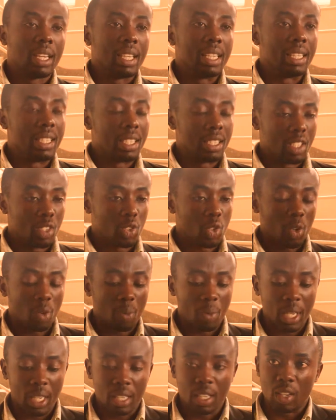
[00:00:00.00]
in
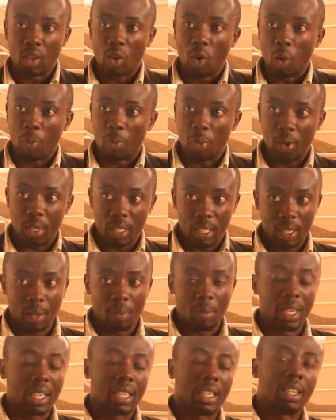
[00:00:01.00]
decision making or policy
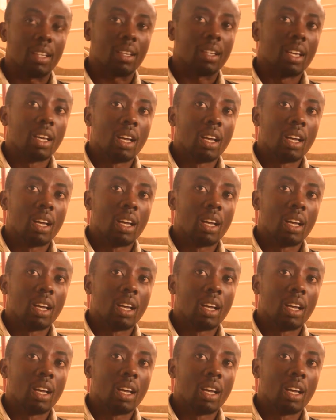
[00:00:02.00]
making.